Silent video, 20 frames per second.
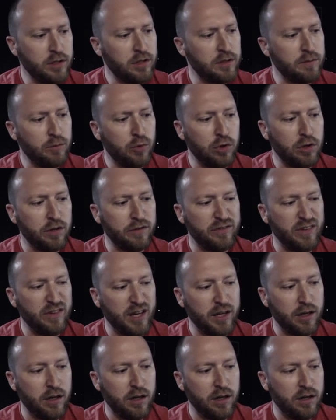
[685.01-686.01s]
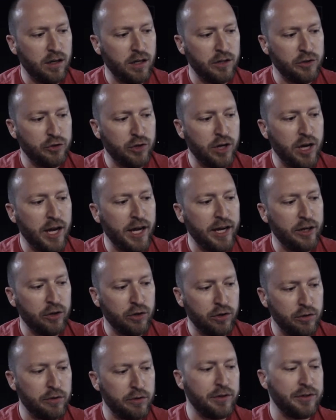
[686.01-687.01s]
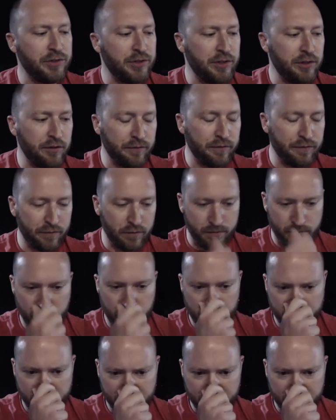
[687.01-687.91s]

It's more of like a dry earth still for me.